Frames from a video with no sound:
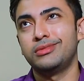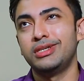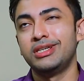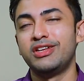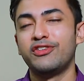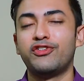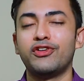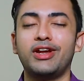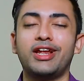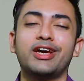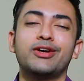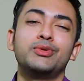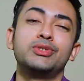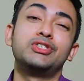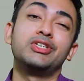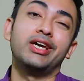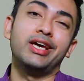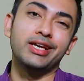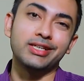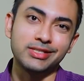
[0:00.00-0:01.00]
Different language
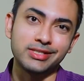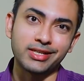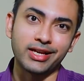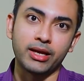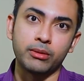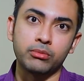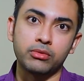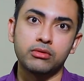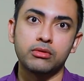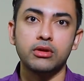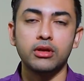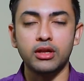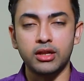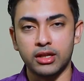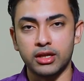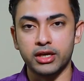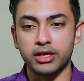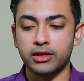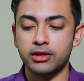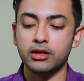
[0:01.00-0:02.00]
exams
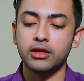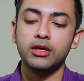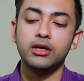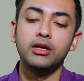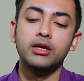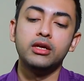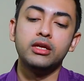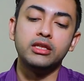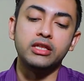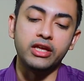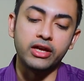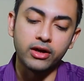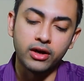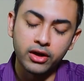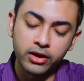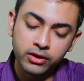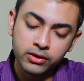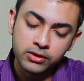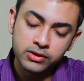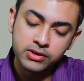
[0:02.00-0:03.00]
like the
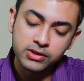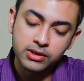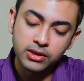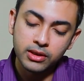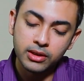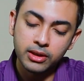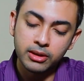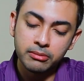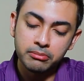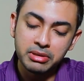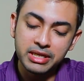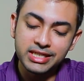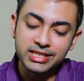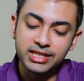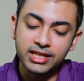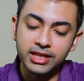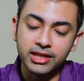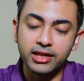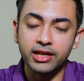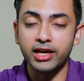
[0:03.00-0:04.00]
IELTS,
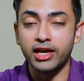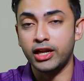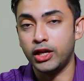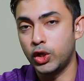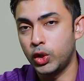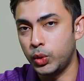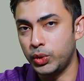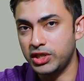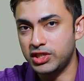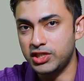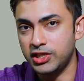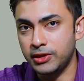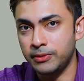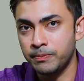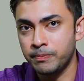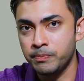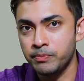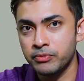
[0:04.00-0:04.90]
PT and OET.